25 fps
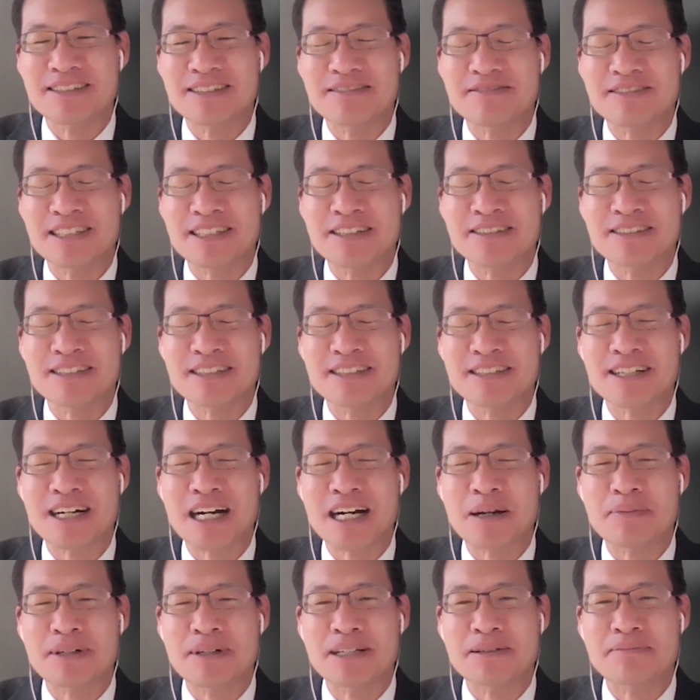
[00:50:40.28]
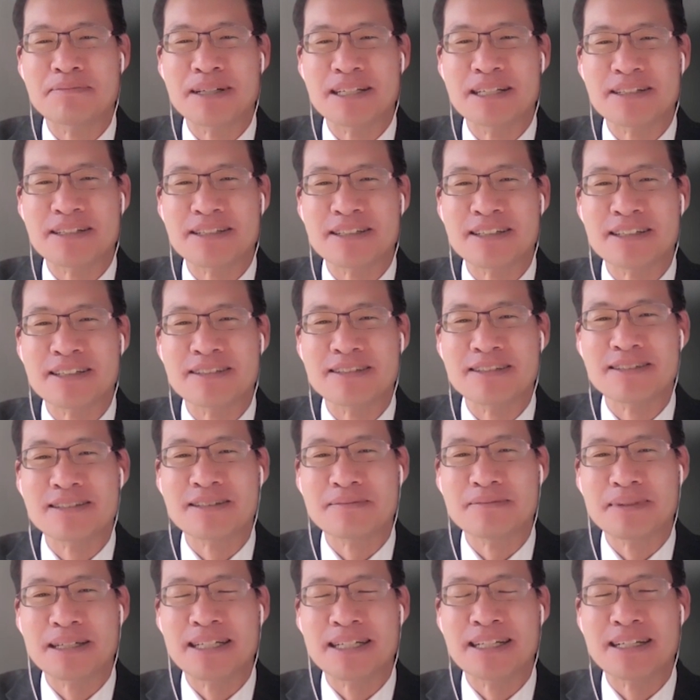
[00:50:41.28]
reducing carbon emissions
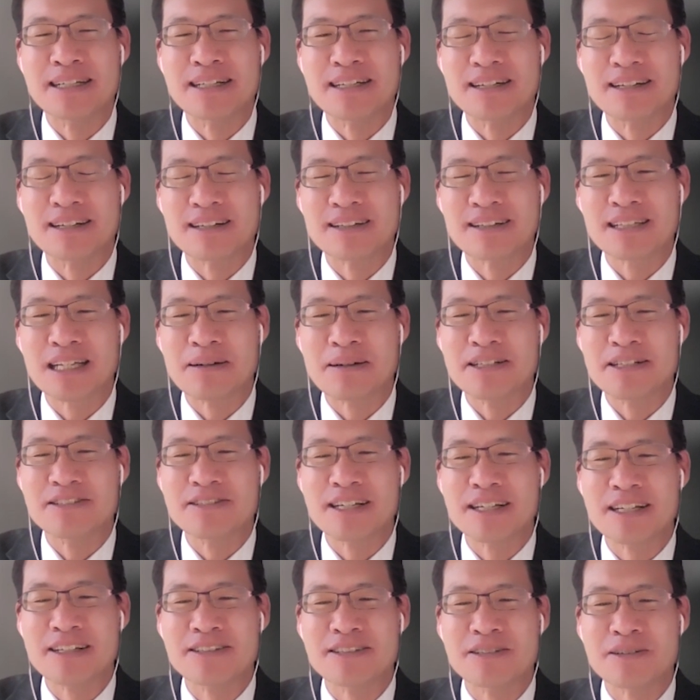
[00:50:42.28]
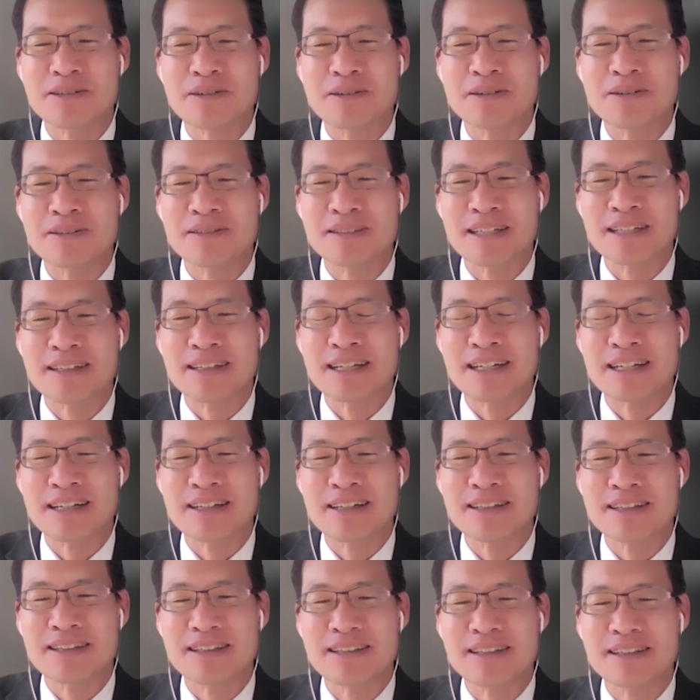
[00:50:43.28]
to meeting climate change goals. I think
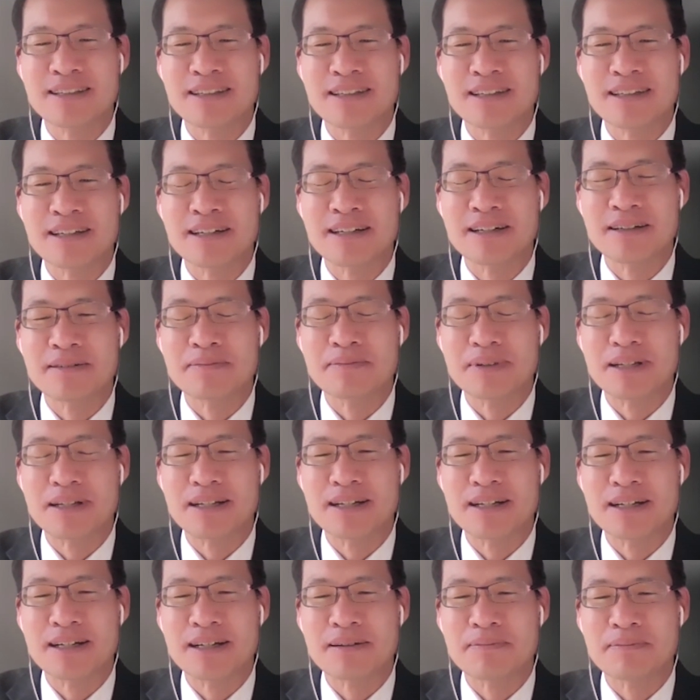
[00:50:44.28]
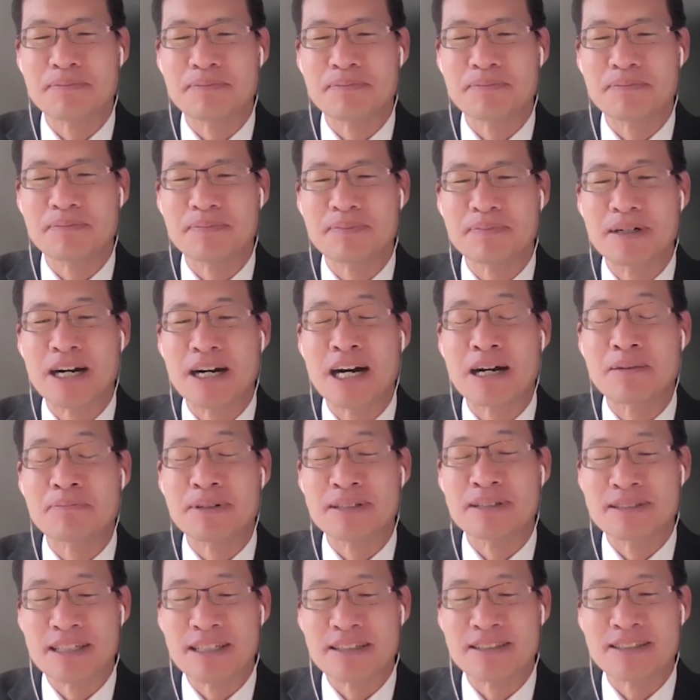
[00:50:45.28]
the
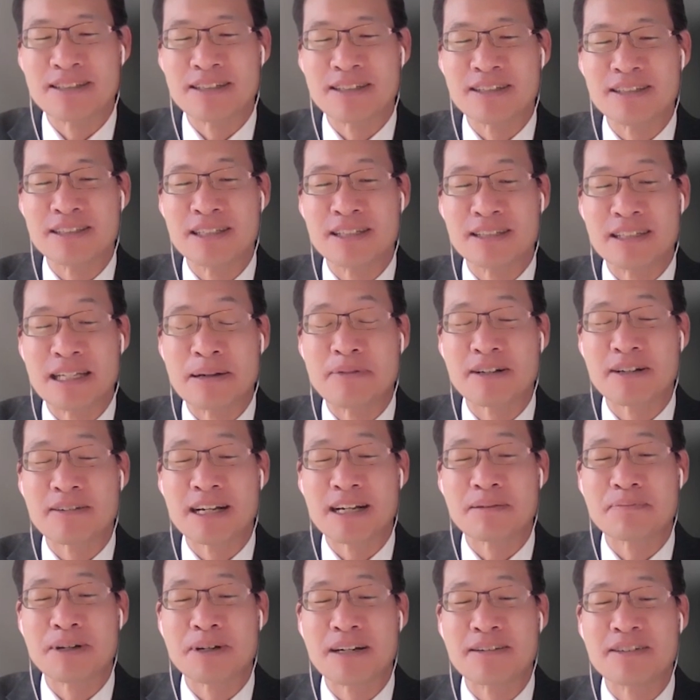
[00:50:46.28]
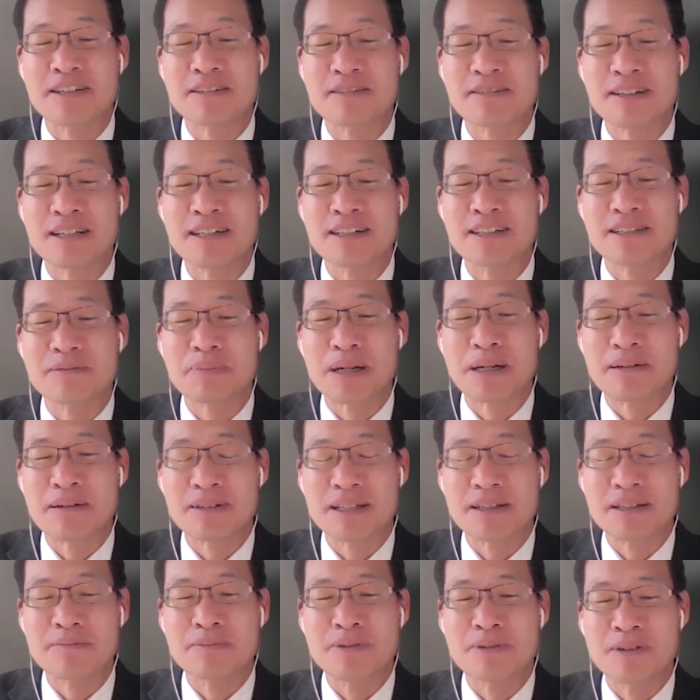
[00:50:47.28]
opposition, the Democratic Party of Korea, is
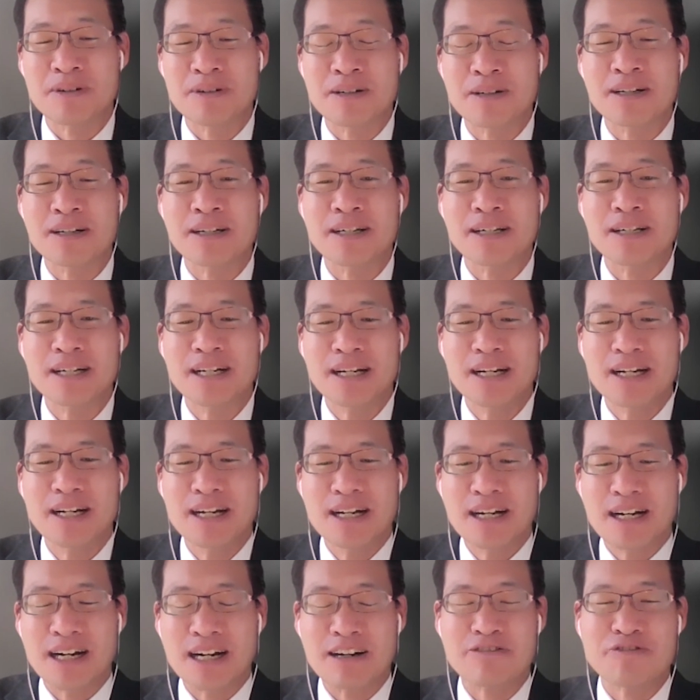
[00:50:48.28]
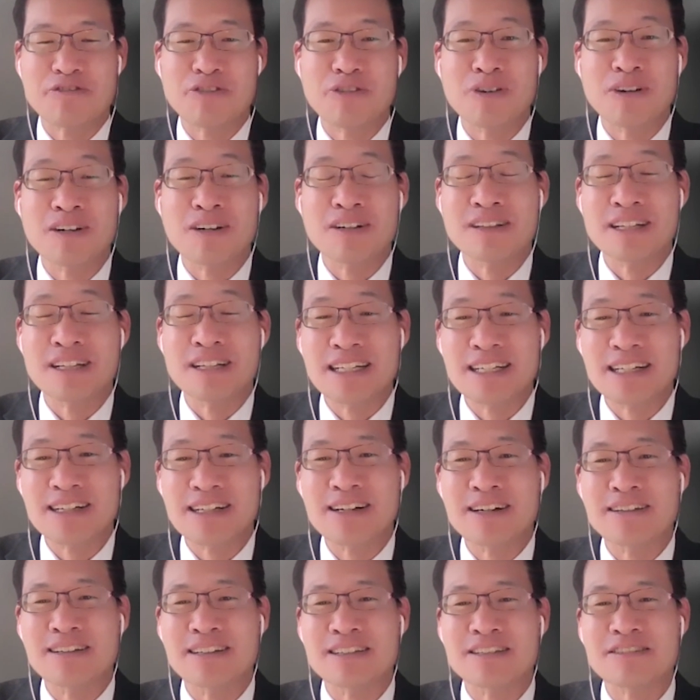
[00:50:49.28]
probably more forward leaning
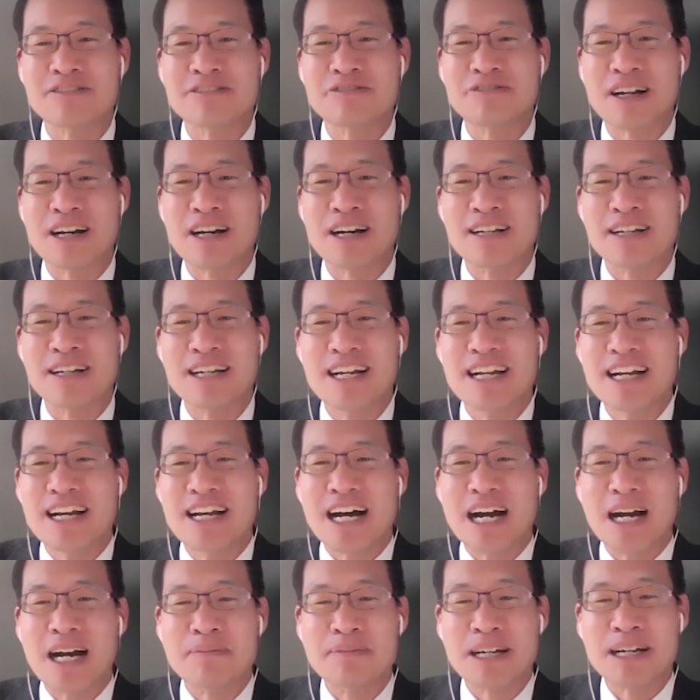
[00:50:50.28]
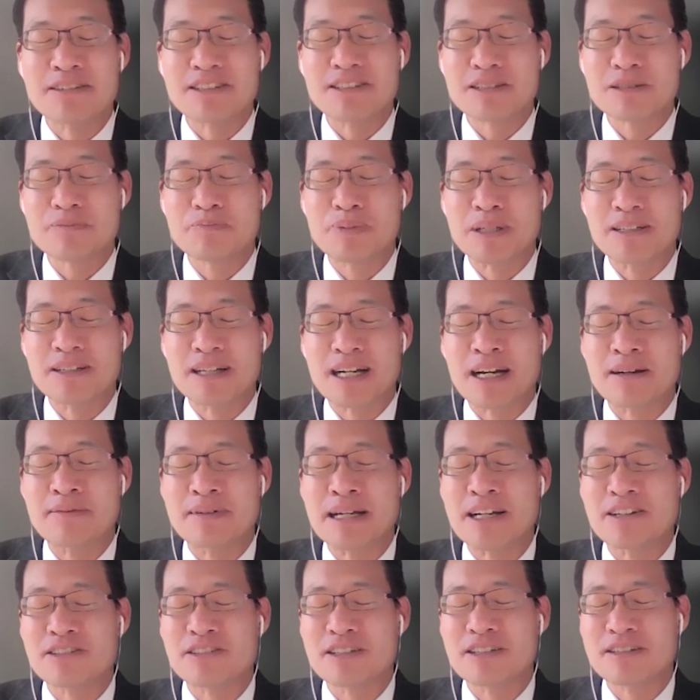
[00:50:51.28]
on this front. I'm not
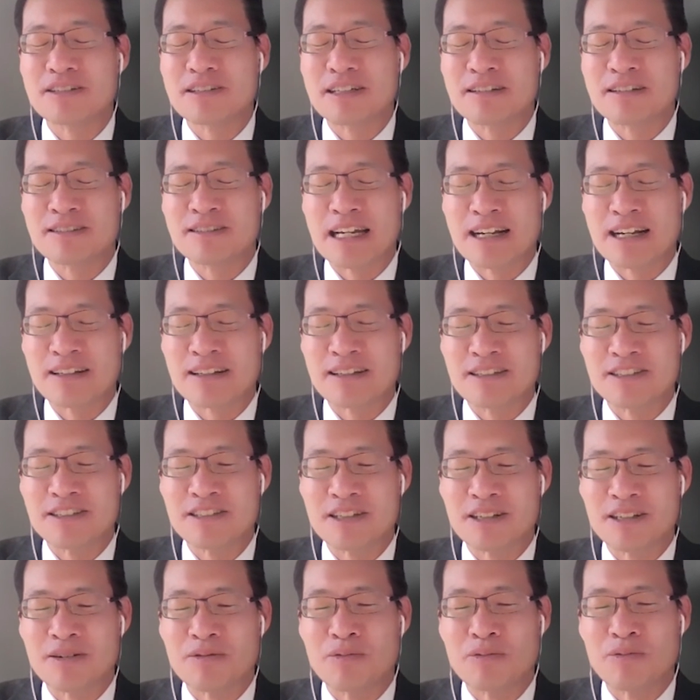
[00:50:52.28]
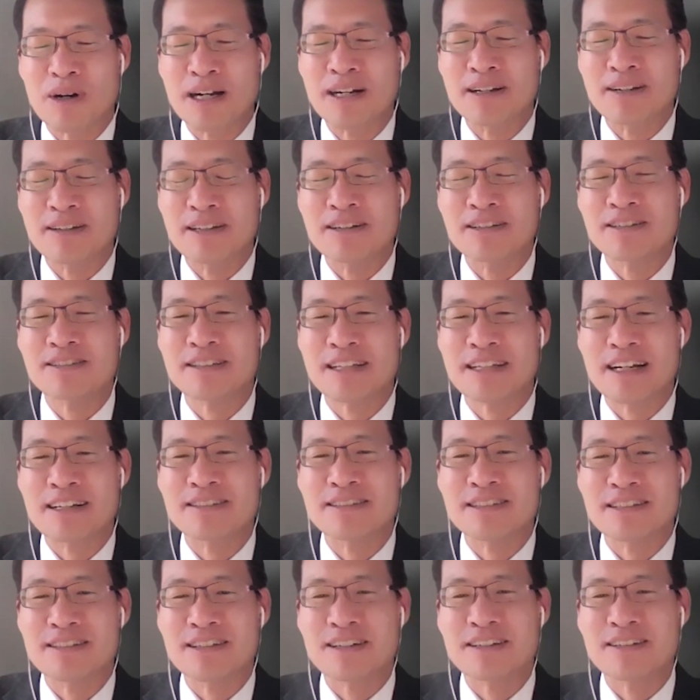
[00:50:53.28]
exactly sure where their stance
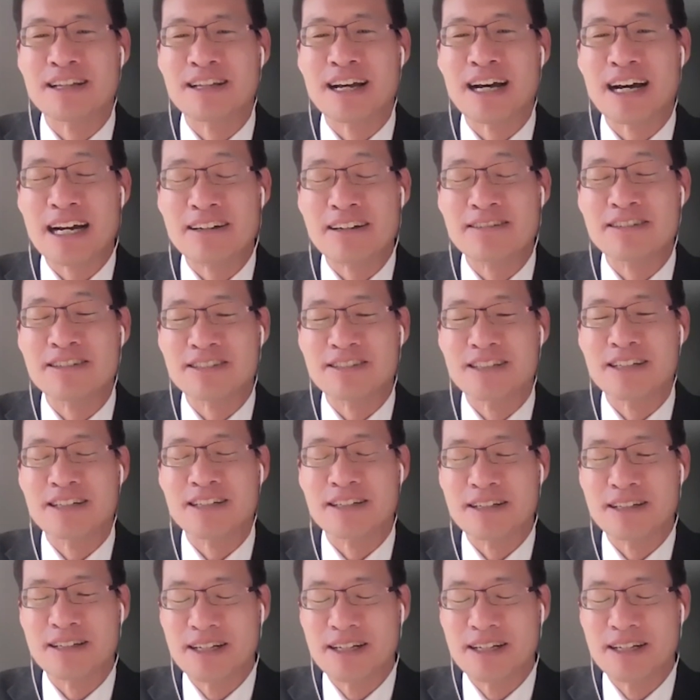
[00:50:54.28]
is on the hydrogen,